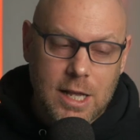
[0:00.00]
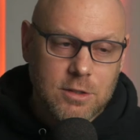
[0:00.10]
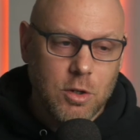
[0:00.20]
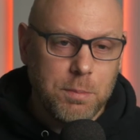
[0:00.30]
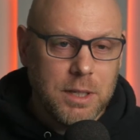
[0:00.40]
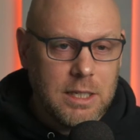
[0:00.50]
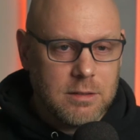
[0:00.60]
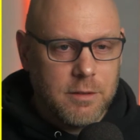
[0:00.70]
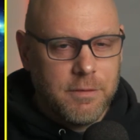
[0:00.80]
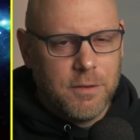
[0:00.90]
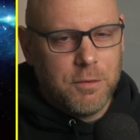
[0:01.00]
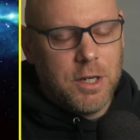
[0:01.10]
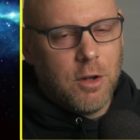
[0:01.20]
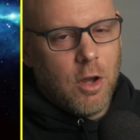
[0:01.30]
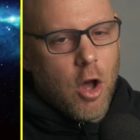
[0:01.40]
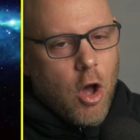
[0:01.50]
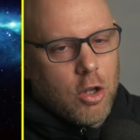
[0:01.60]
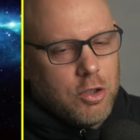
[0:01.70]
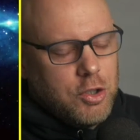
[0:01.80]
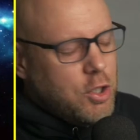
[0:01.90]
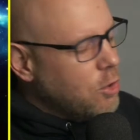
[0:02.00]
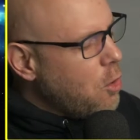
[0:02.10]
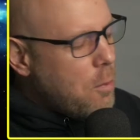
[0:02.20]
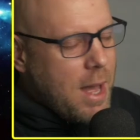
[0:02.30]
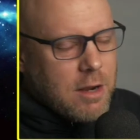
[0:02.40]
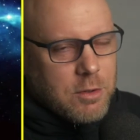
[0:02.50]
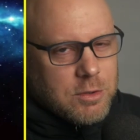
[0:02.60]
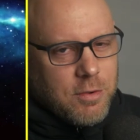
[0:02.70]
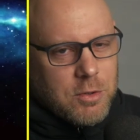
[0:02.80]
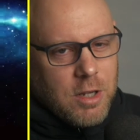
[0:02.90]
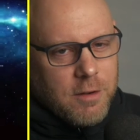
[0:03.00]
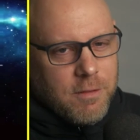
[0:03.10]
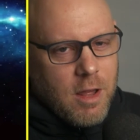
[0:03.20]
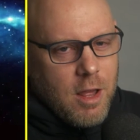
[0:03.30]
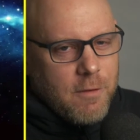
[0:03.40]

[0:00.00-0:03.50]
So please feel free to don't hold back those photon